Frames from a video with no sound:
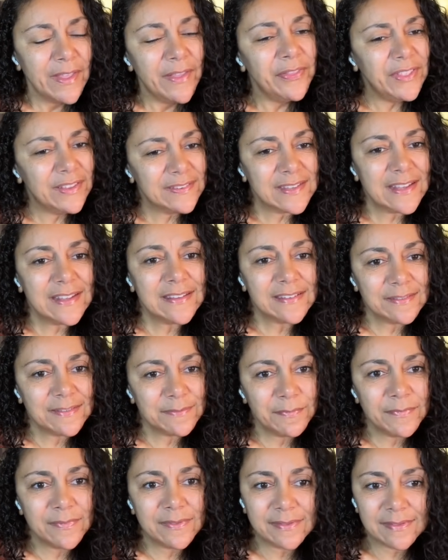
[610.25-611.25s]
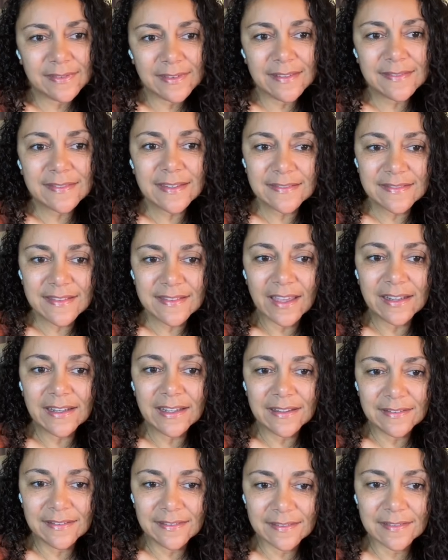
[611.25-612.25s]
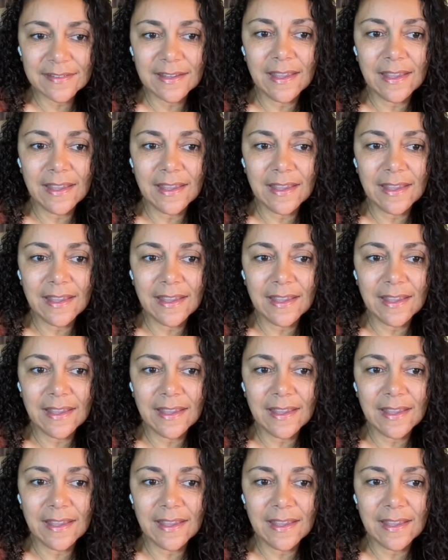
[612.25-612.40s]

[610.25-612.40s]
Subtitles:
This is not as